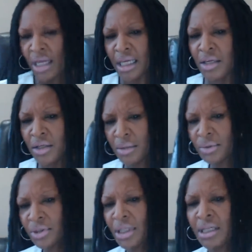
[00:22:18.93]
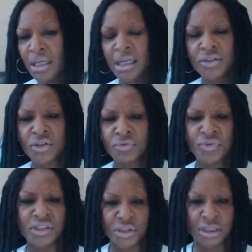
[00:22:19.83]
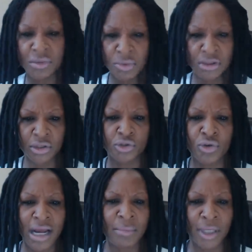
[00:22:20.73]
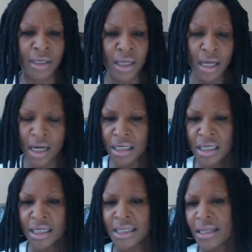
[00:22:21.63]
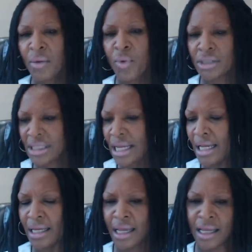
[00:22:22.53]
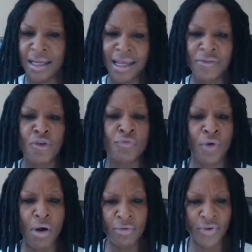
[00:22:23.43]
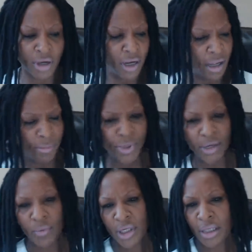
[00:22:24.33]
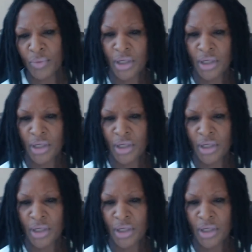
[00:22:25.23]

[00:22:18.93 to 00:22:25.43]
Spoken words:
He in his confession, he was describing a gun that was a revolver, but we